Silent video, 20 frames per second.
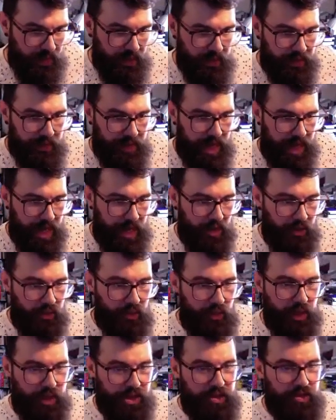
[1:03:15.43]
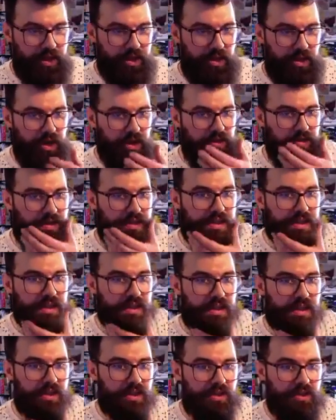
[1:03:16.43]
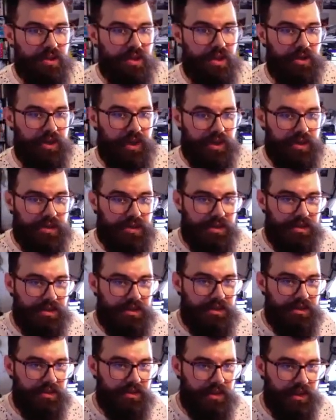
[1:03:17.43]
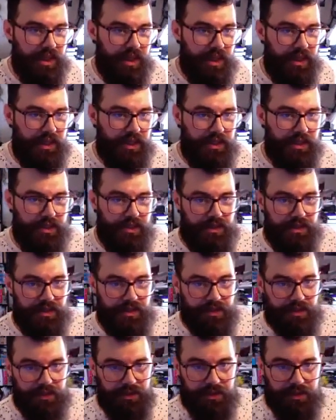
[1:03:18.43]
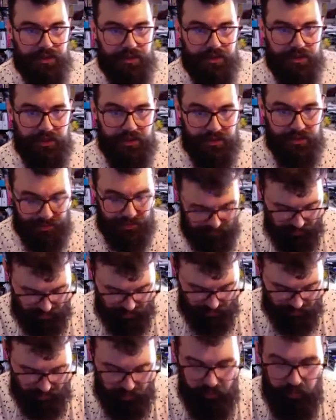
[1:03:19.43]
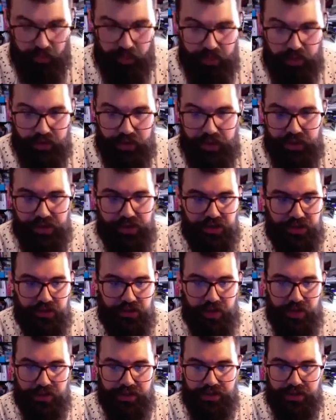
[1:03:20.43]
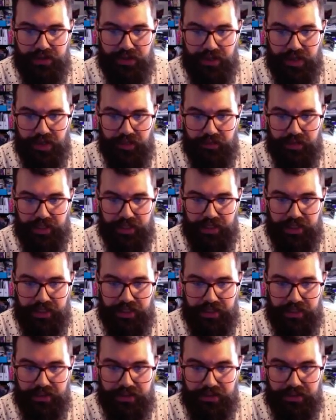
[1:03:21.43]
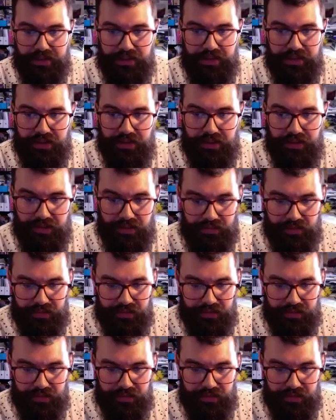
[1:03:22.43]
Now, what you can also, oh yes, okay. What you can do while these are coming in too,